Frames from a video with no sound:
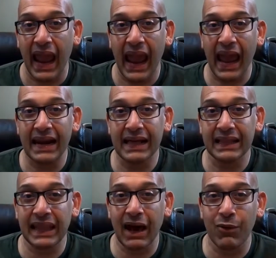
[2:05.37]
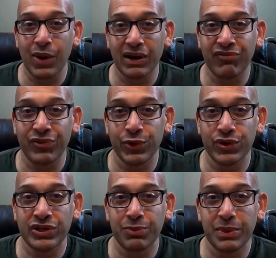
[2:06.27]
and allowing
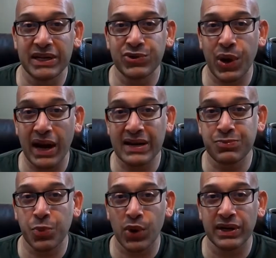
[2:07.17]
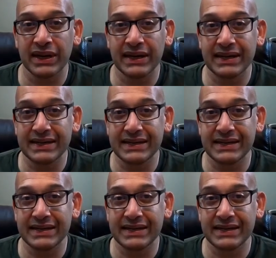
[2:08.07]
food to be transported,